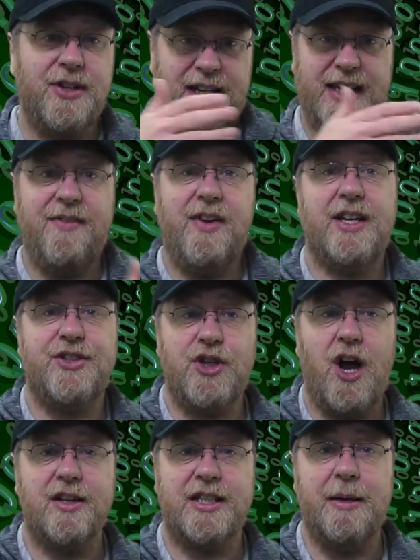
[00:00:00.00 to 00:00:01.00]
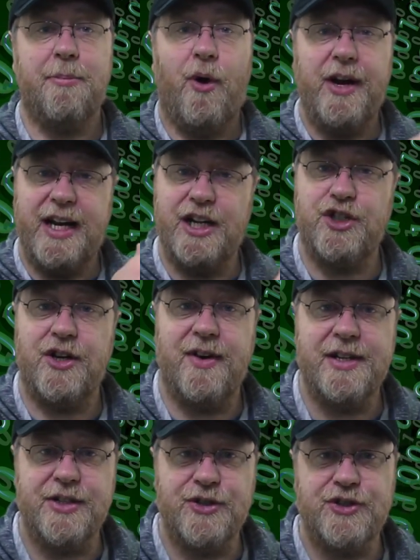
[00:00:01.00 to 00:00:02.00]
I give it a starting point and it
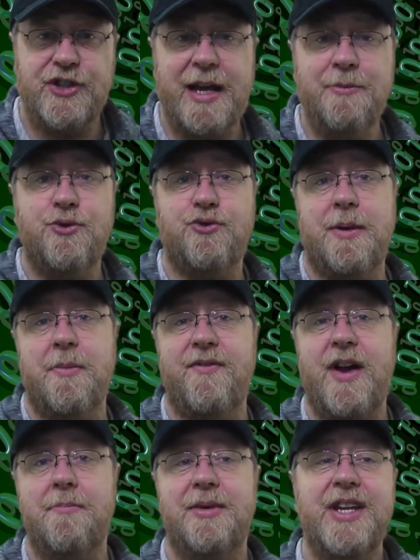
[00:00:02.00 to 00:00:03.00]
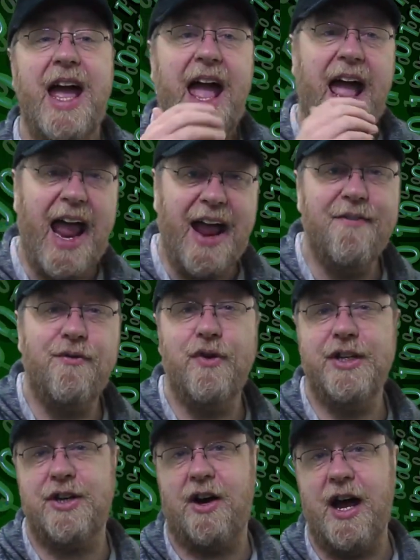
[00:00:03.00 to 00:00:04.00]
generates the same stream of numbers
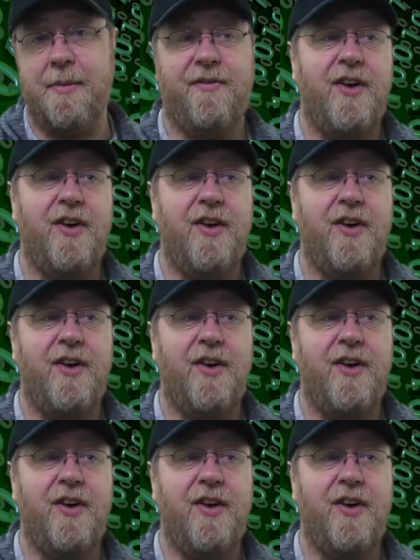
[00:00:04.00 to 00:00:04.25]
every time.